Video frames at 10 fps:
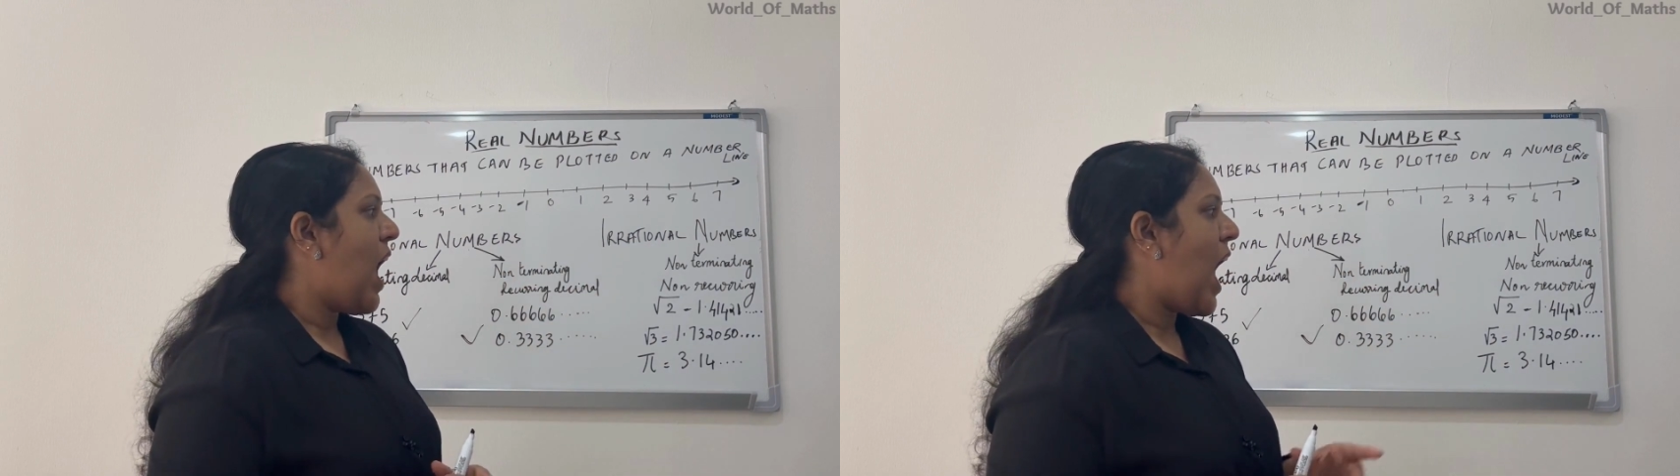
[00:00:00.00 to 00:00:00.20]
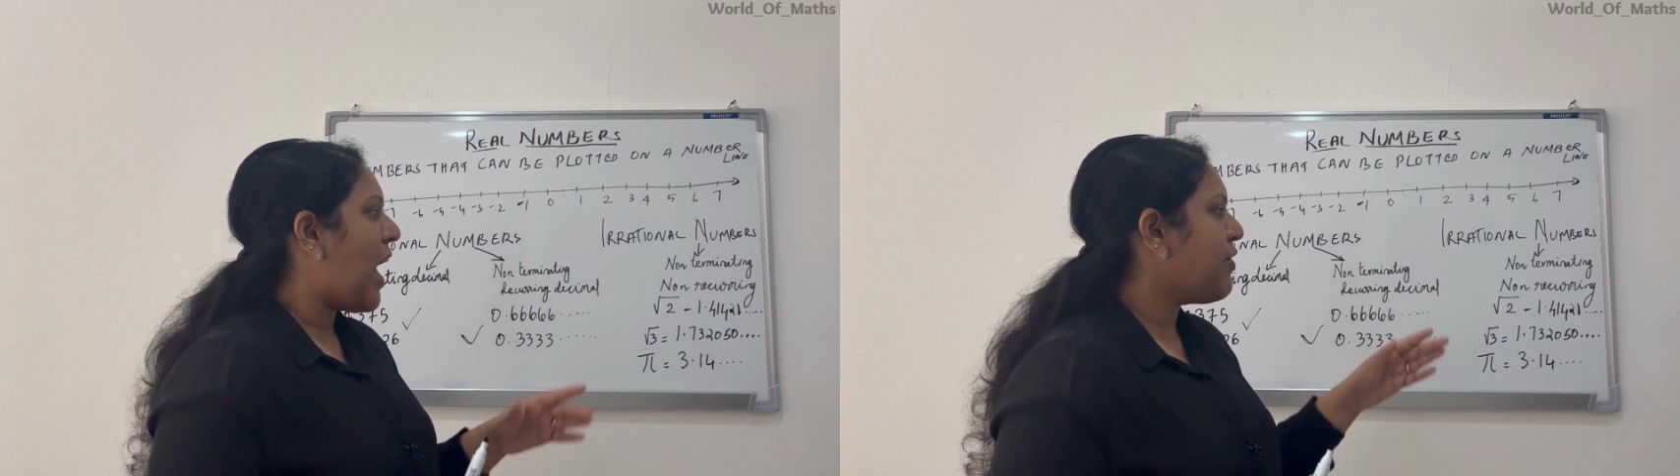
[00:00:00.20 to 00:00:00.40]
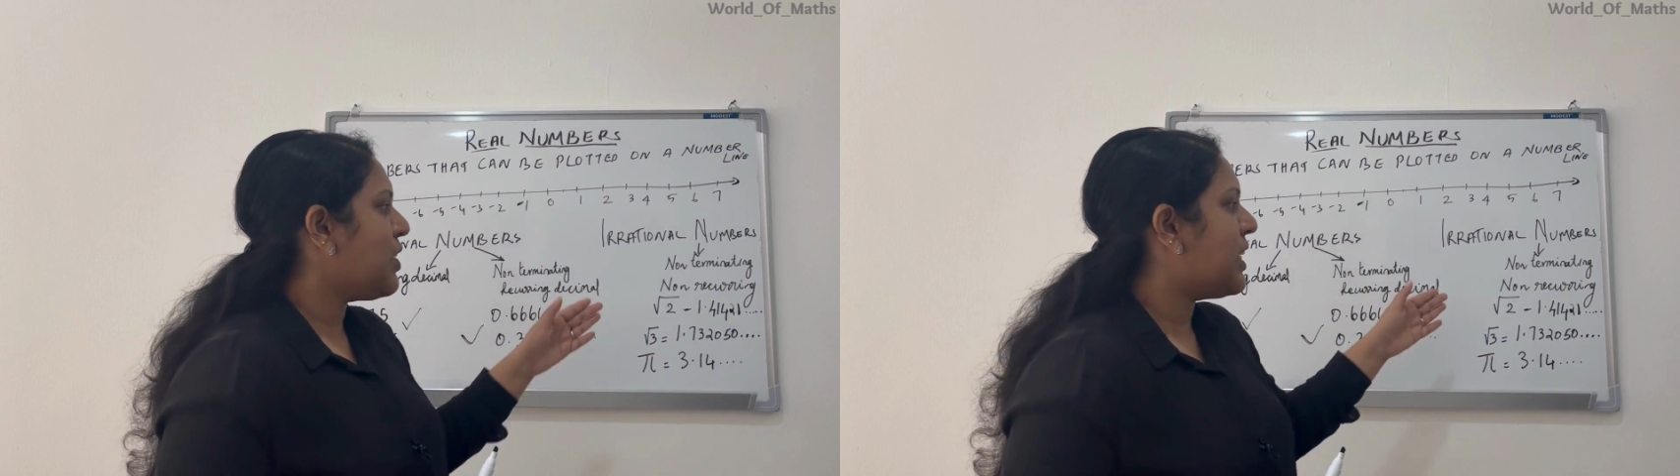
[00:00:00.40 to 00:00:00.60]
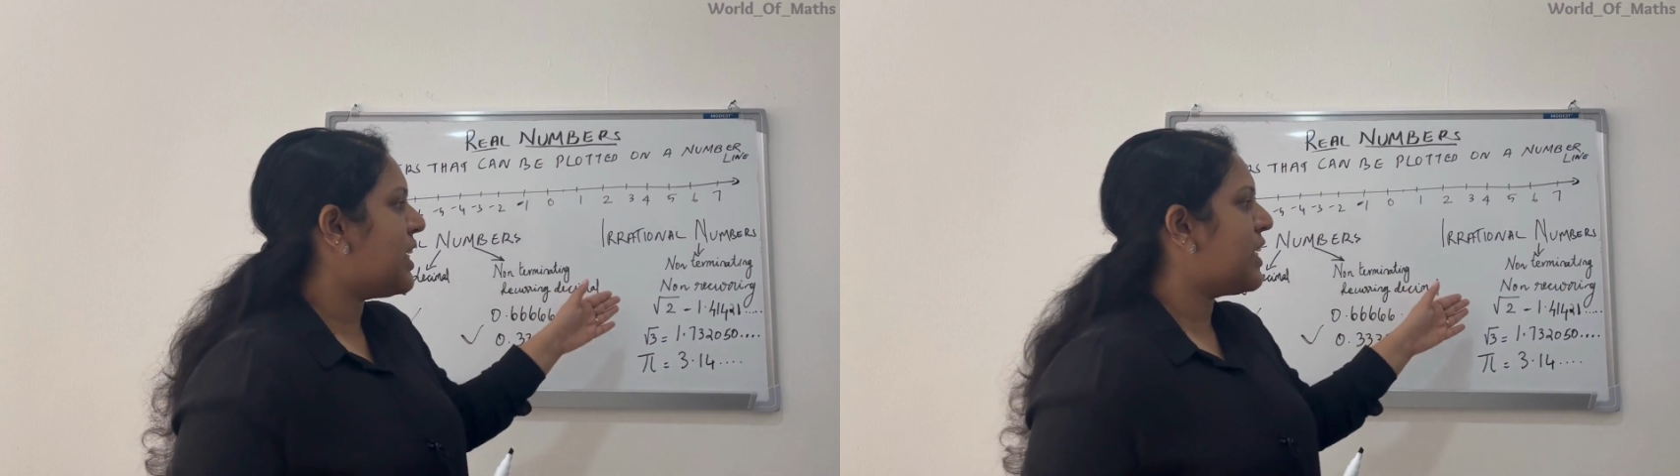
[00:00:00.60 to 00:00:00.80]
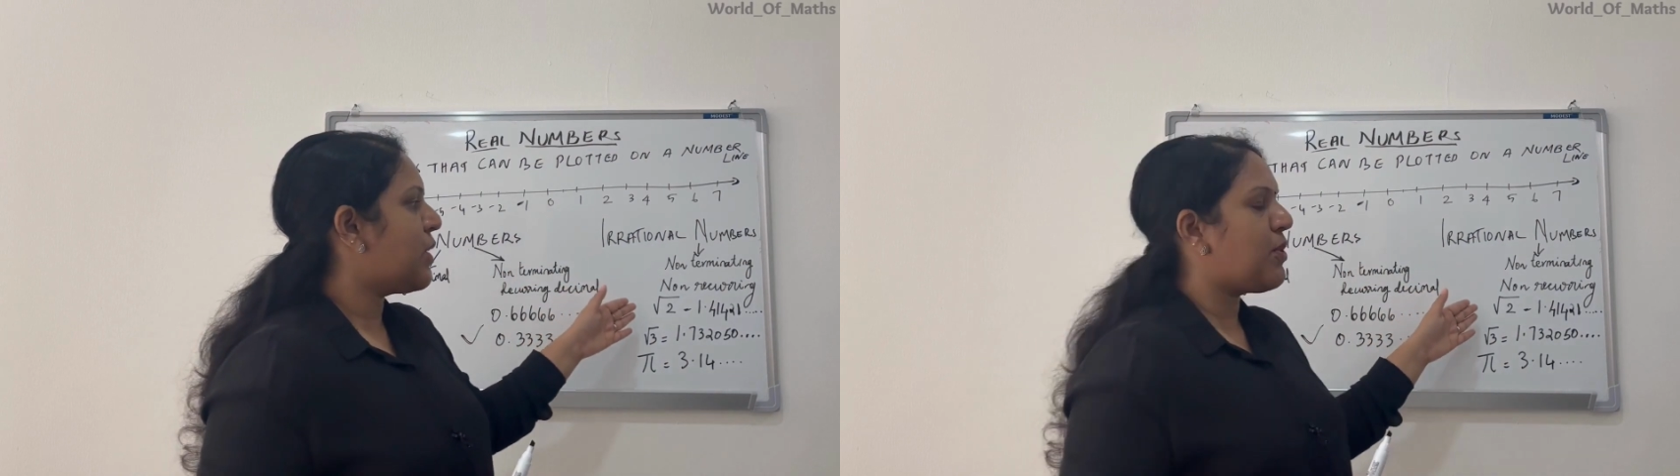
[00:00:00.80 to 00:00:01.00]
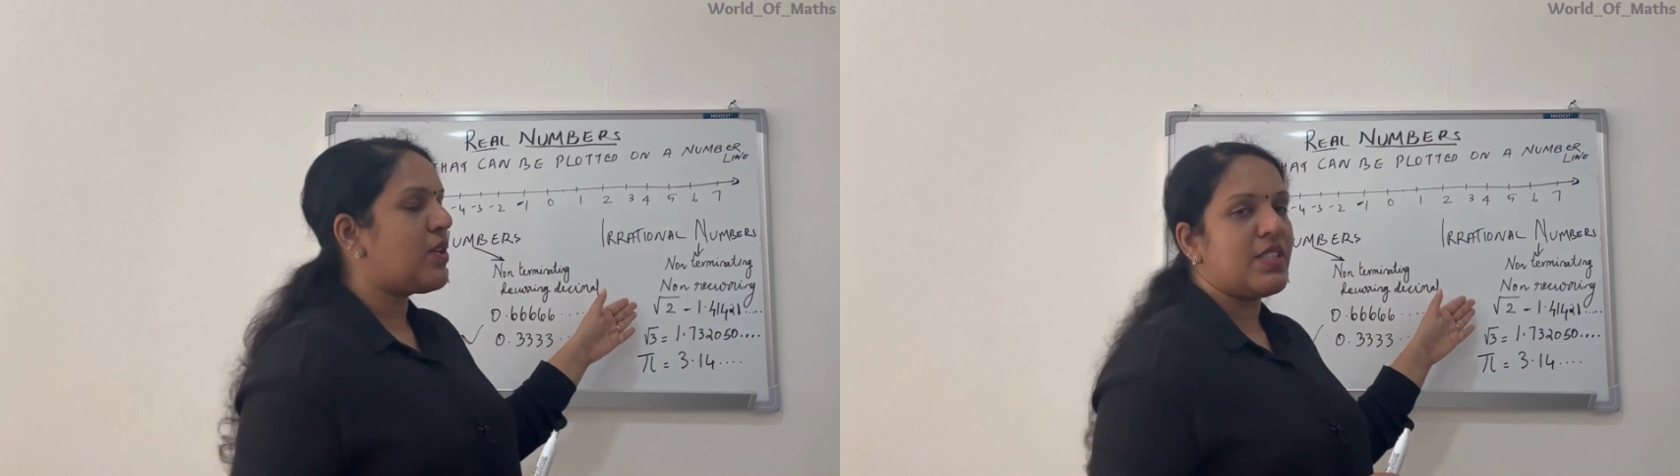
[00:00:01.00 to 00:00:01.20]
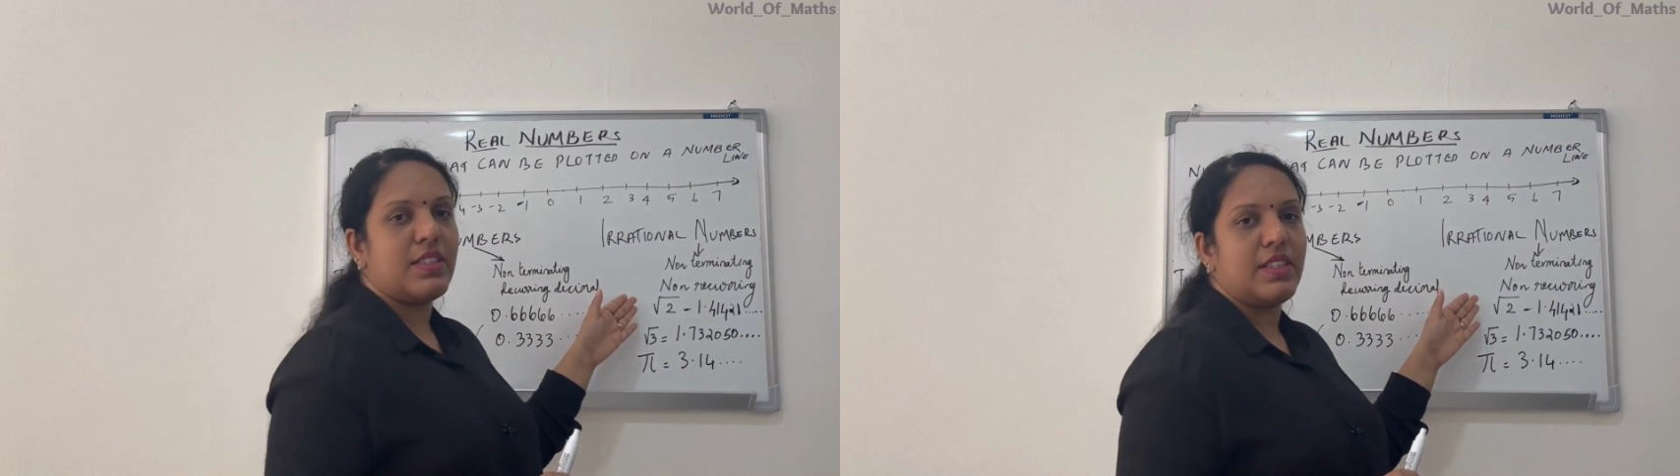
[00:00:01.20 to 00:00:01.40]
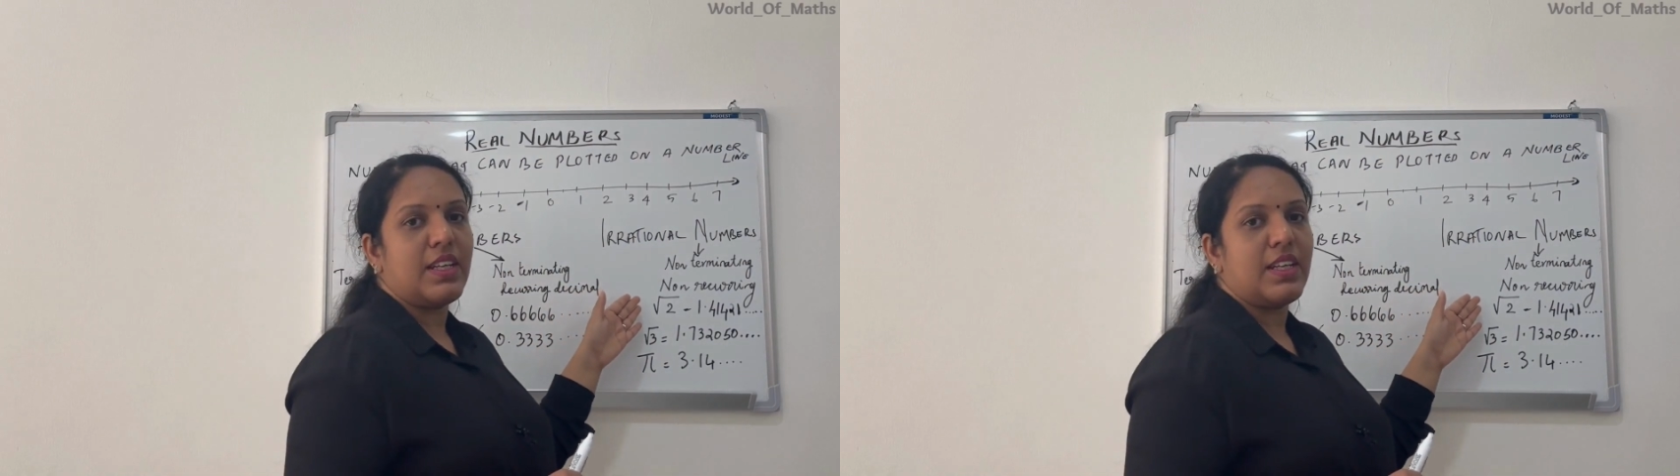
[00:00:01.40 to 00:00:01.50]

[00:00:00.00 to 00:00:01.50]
Have you heard about